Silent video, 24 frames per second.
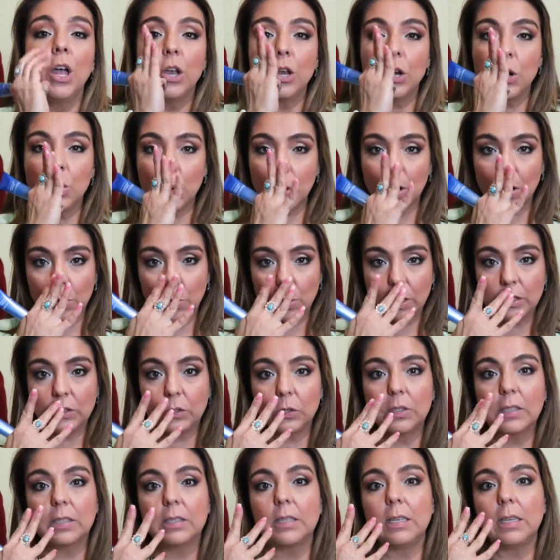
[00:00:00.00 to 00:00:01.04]
you are going
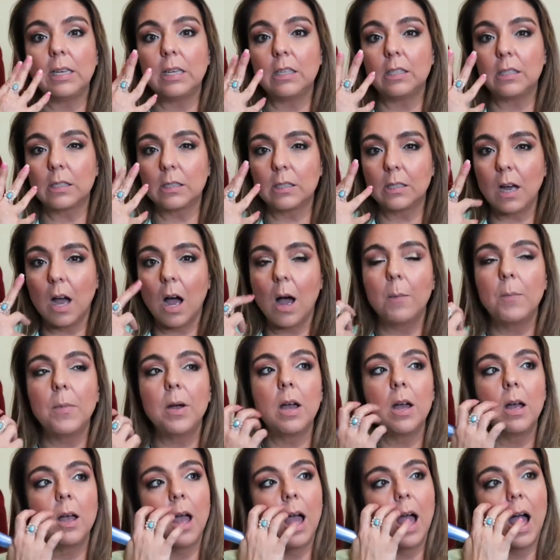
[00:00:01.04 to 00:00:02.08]
to see some,
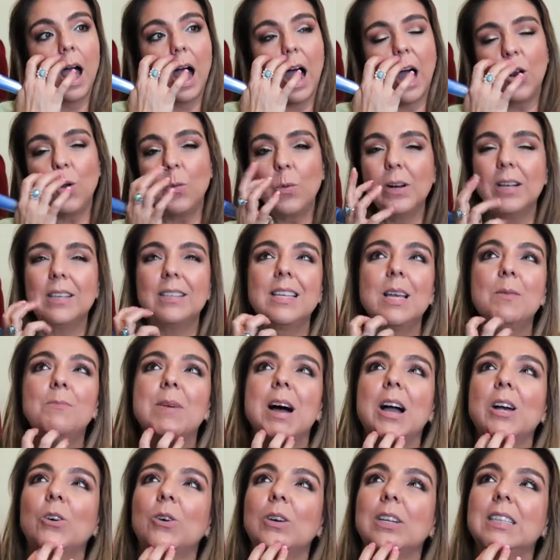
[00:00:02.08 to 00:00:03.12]
I don't want to say
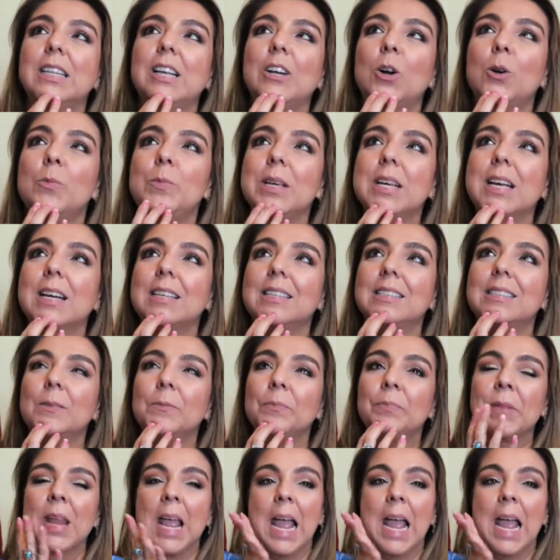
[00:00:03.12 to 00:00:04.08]
micro glitter, because